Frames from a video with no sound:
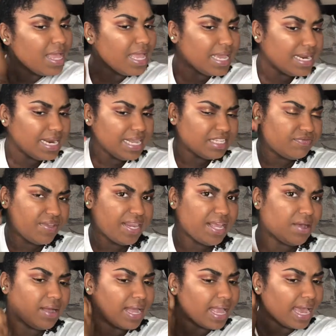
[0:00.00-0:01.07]
And in this
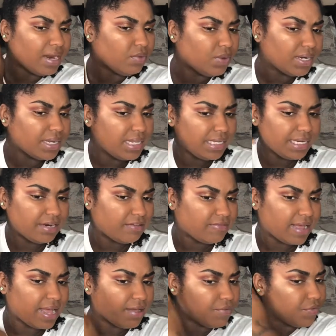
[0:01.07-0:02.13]
video, I kind of want to
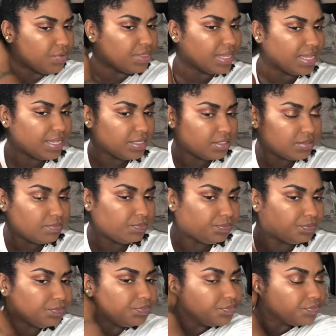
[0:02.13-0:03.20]
clarify a few things.
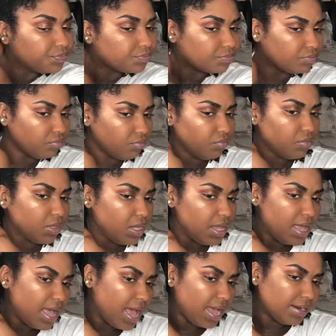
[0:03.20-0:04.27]

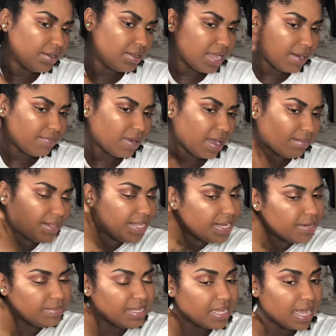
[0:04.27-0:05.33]
I know y'all probably
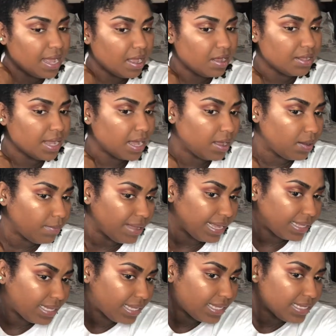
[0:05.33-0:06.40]
hear me call y'all
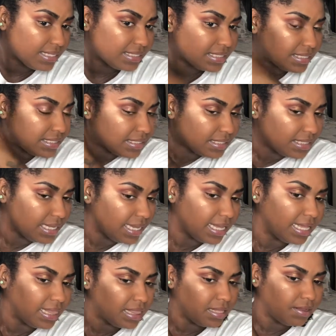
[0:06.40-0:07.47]
my cousins
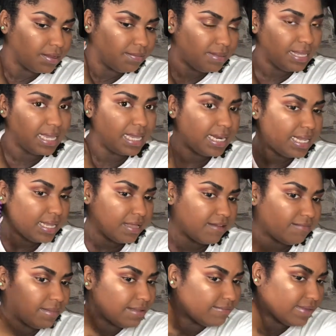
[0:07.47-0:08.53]
in the beginning
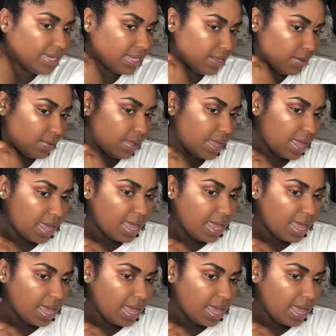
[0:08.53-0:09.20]
of my video.